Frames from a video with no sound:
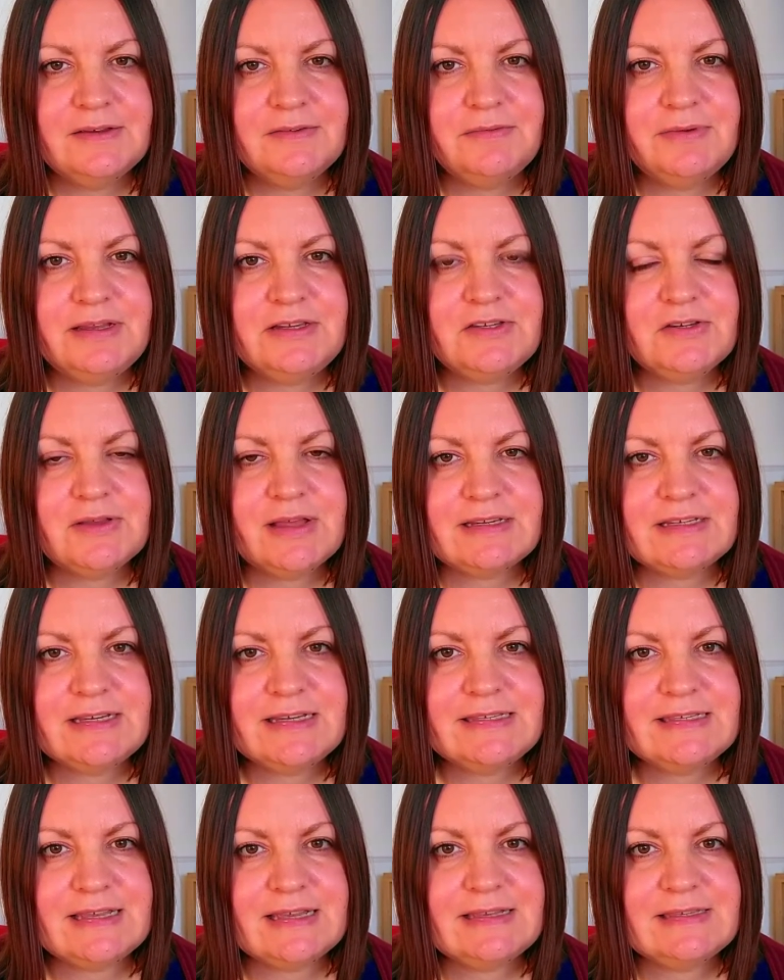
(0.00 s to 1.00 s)
Rachel
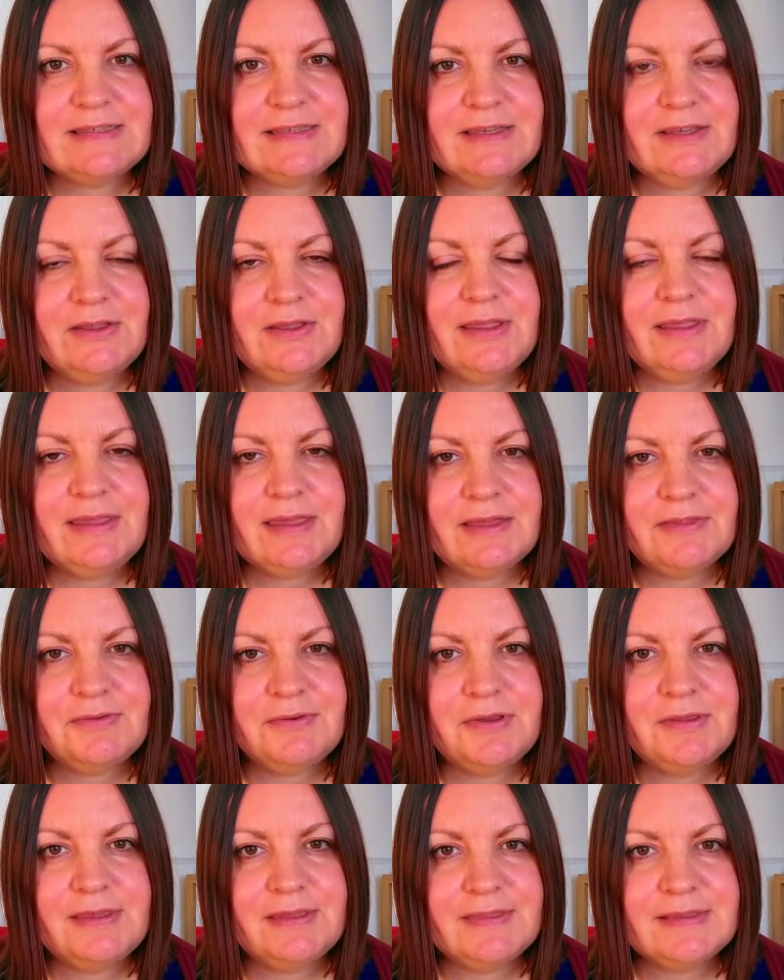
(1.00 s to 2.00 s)
actually says that you can get
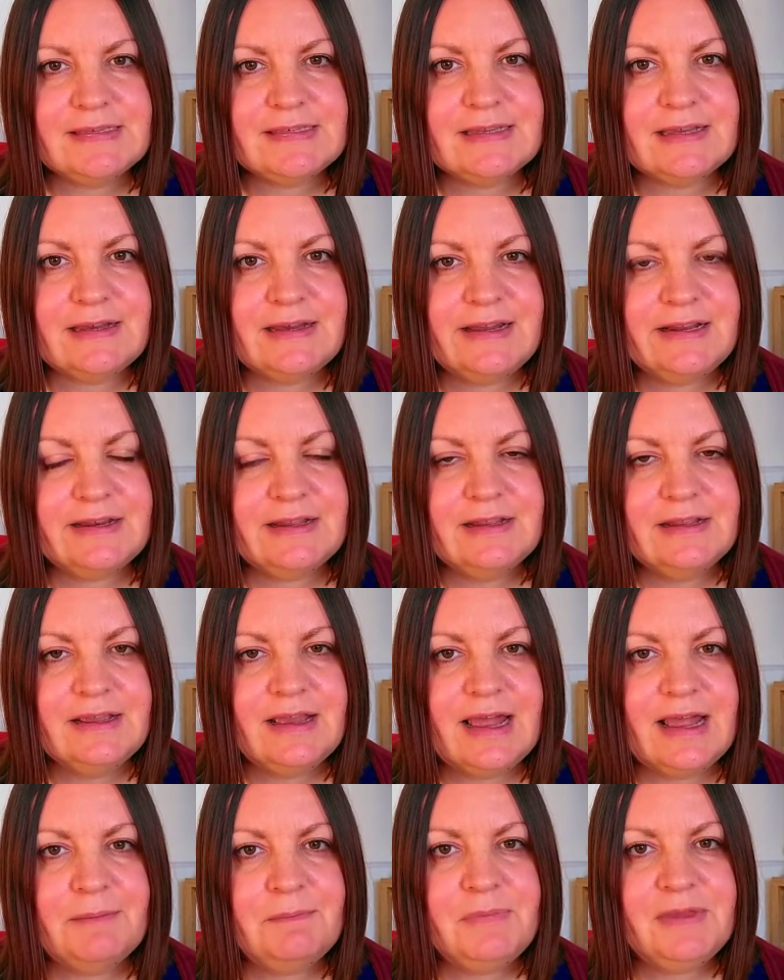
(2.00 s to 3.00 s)
through the other side
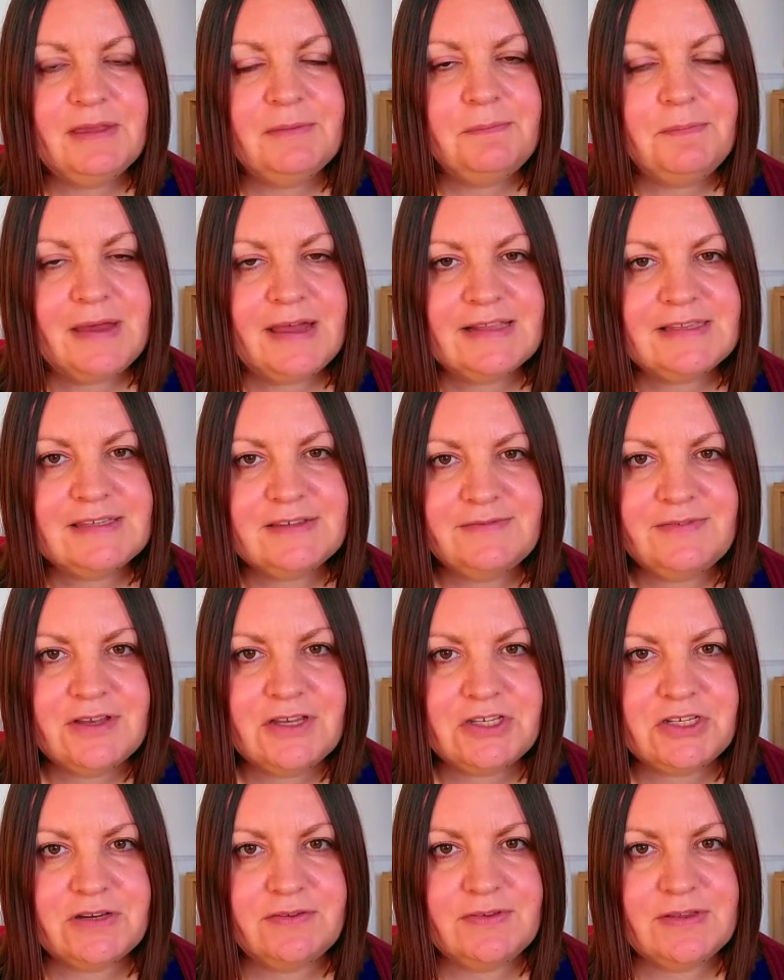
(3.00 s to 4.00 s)
and be a better
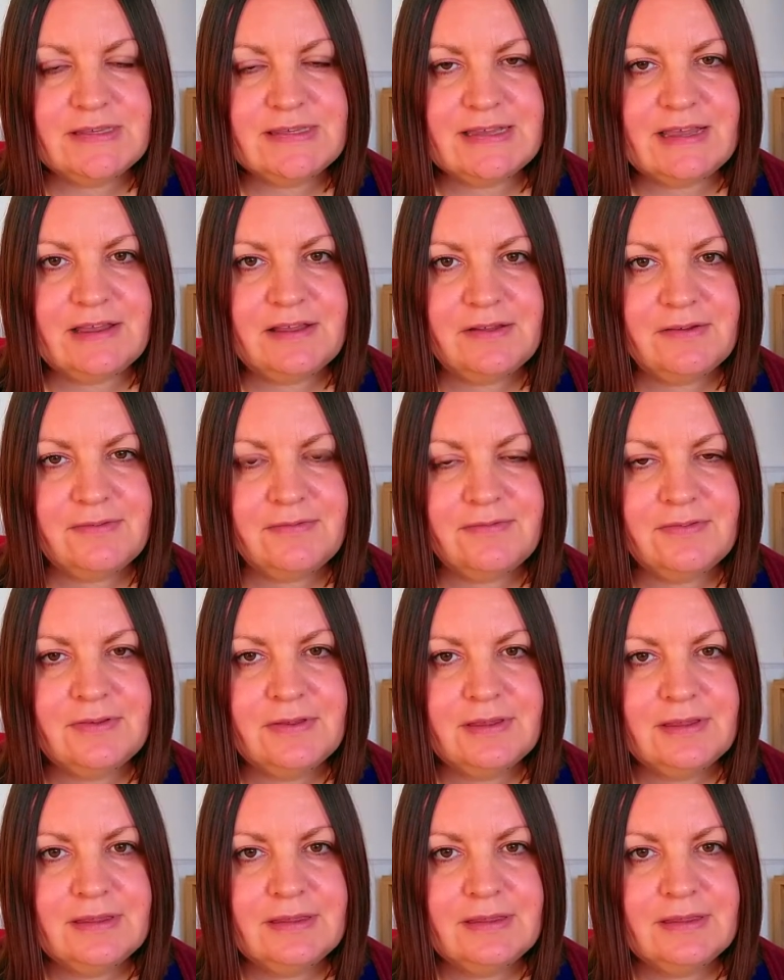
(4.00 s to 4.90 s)
version of yourself.